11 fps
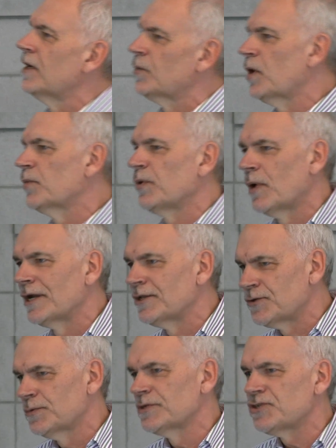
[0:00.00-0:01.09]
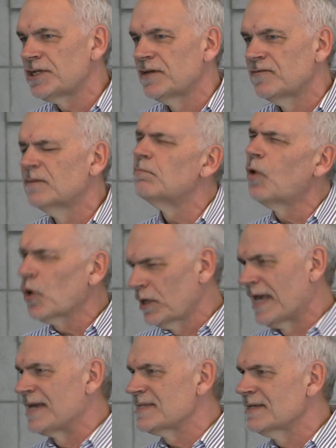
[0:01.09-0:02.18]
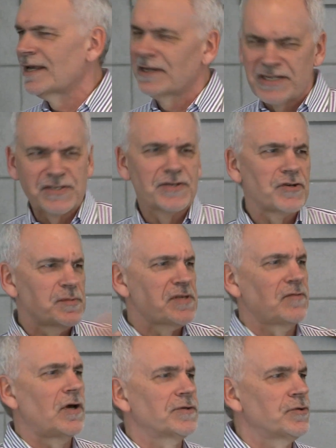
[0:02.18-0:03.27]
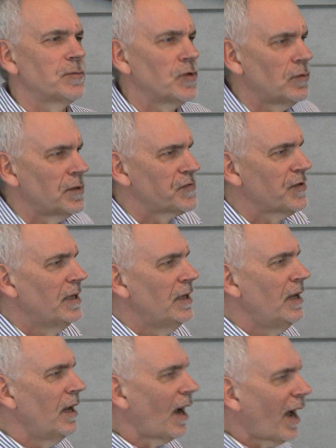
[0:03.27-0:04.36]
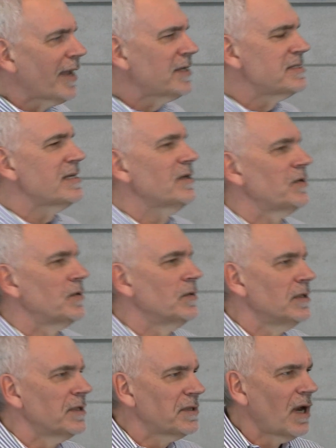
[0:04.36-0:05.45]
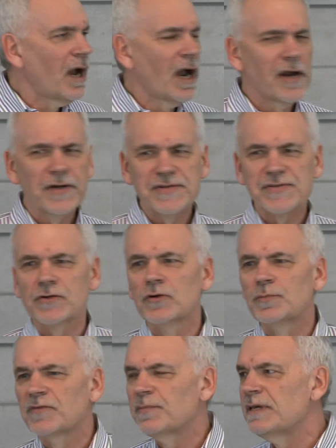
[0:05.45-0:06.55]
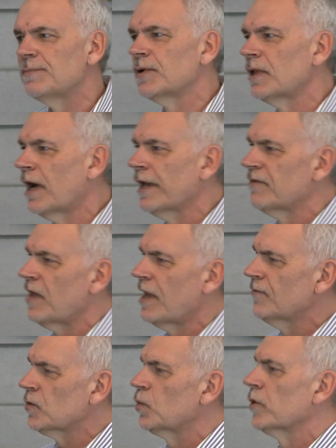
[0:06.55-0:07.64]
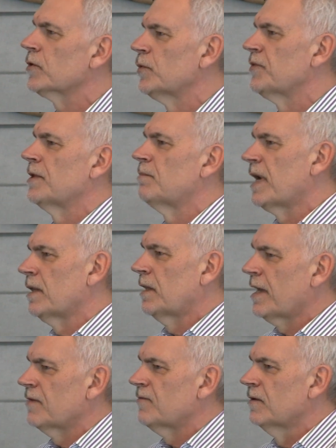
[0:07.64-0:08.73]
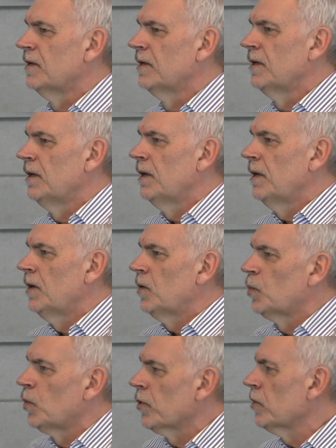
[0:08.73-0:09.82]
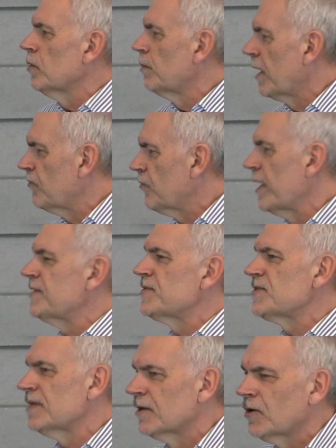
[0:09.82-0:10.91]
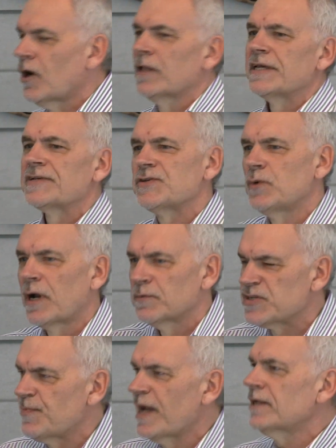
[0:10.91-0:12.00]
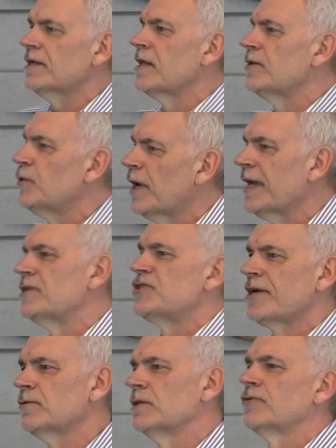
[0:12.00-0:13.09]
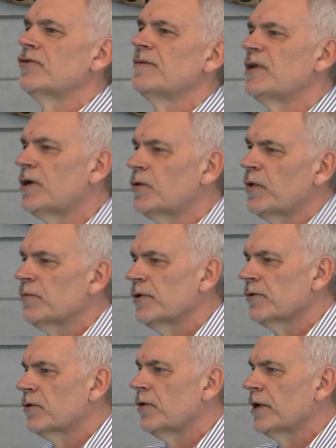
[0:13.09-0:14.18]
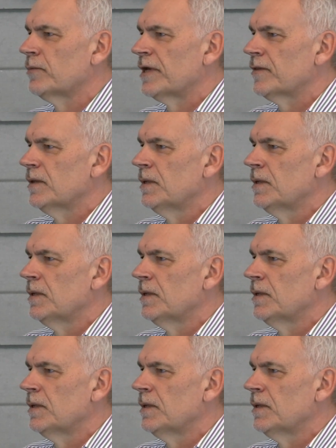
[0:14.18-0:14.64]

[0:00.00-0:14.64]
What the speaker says: on what we wanted to achieve, more or less, at least in terms of long-term goals. I can tell you that the hardest group of people I have ever worked with in my life were my friends and colleagues who I respected and who I had general agreement on where we were going with.